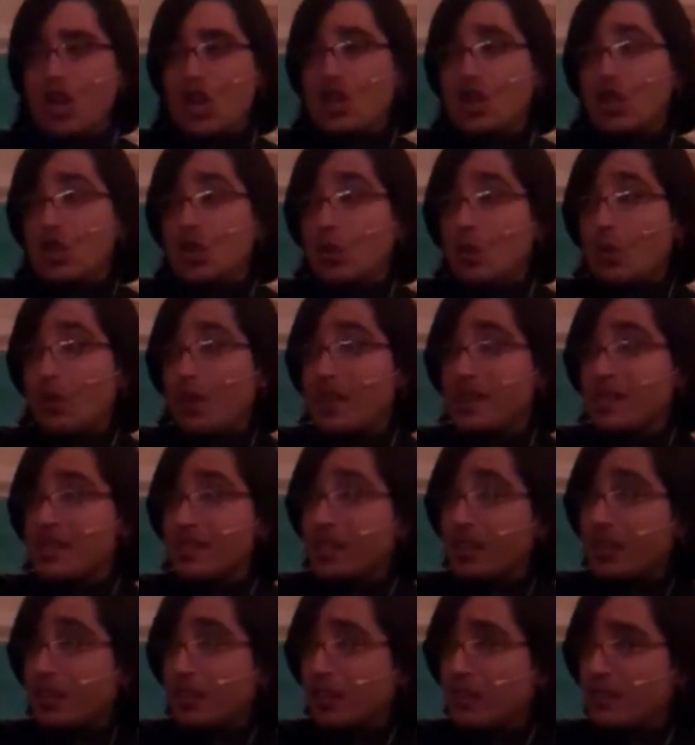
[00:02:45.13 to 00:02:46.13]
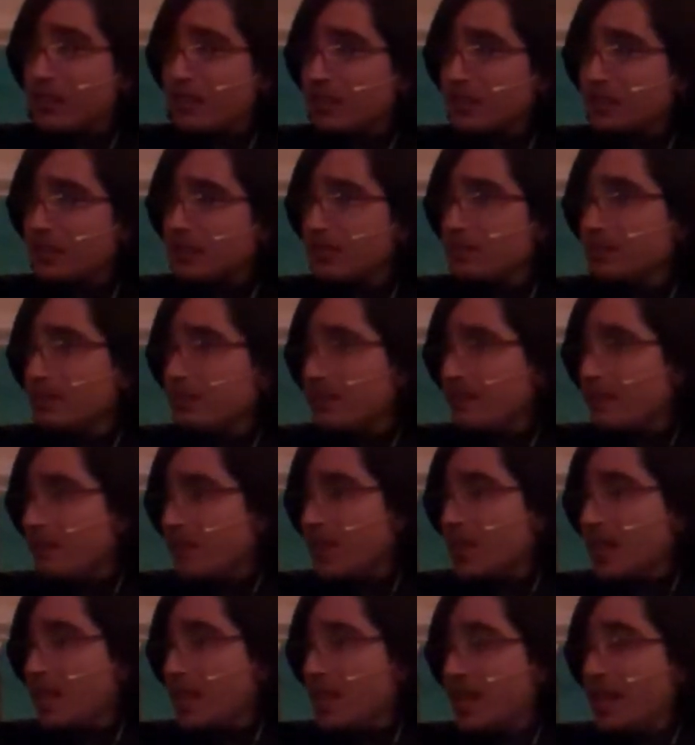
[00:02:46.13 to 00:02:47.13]
"You are a sinner,
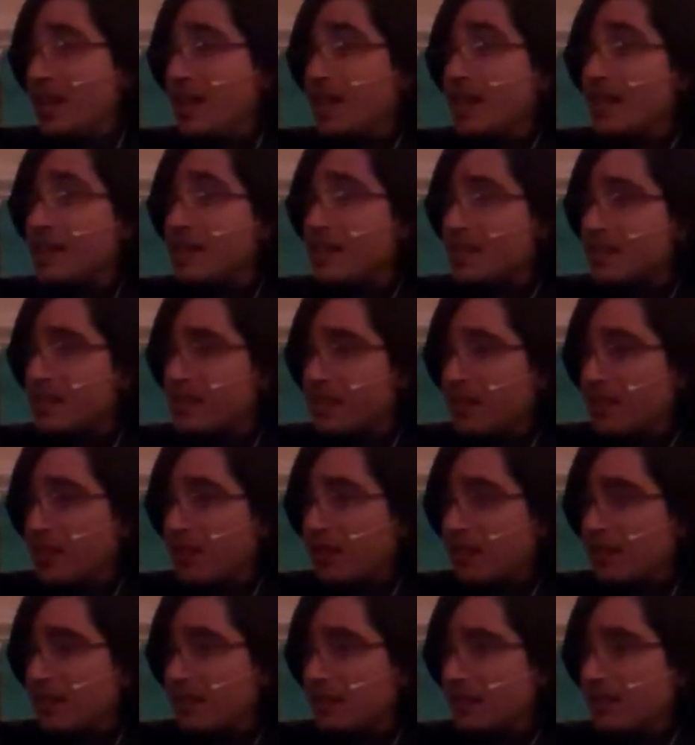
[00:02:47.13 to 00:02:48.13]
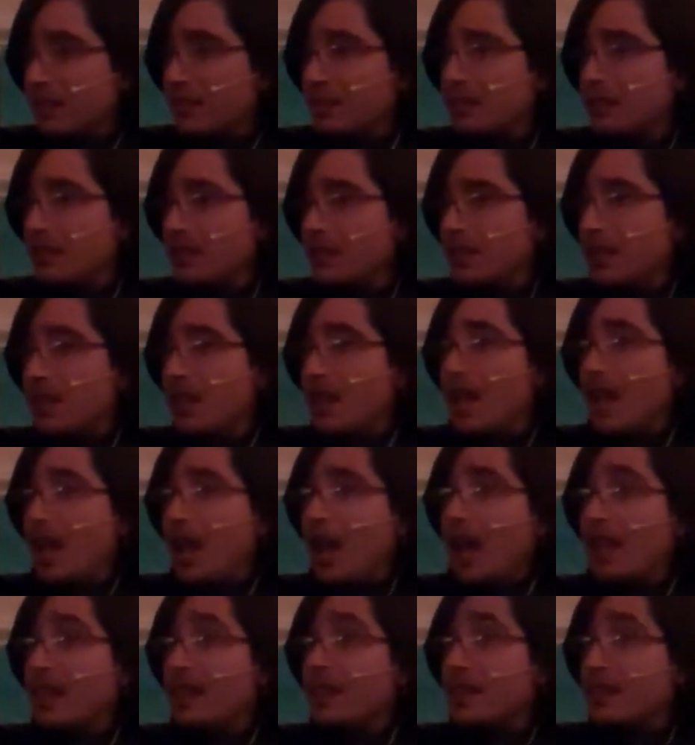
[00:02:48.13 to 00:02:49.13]
he is a sinner,
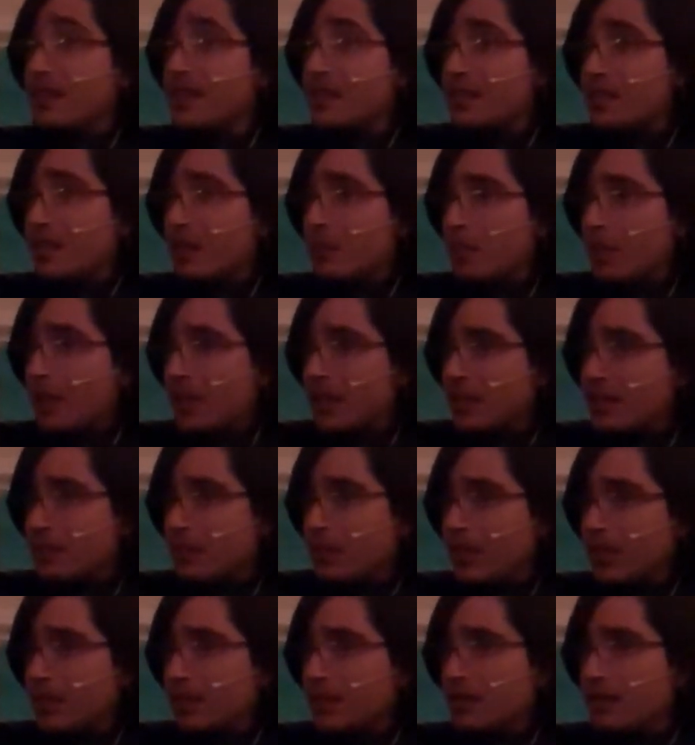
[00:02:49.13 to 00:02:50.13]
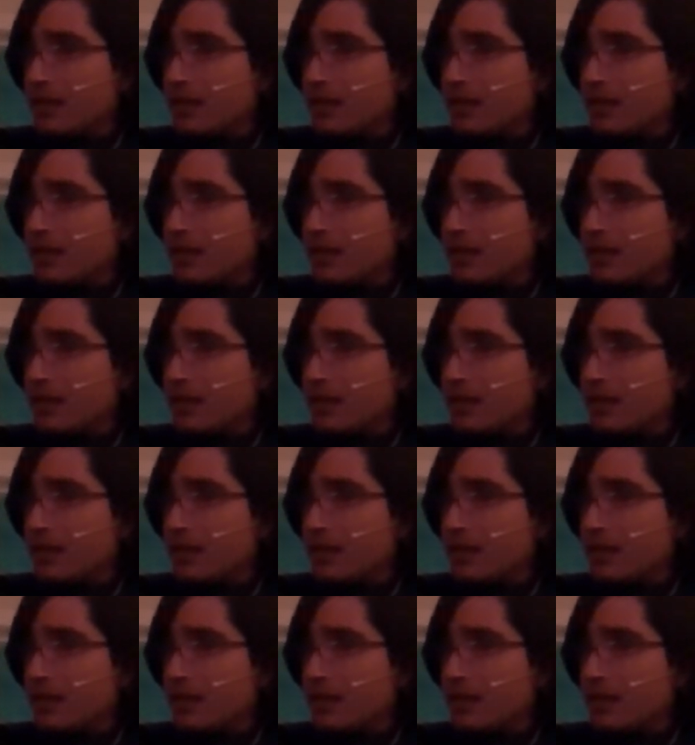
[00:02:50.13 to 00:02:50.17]
and this is your punishment."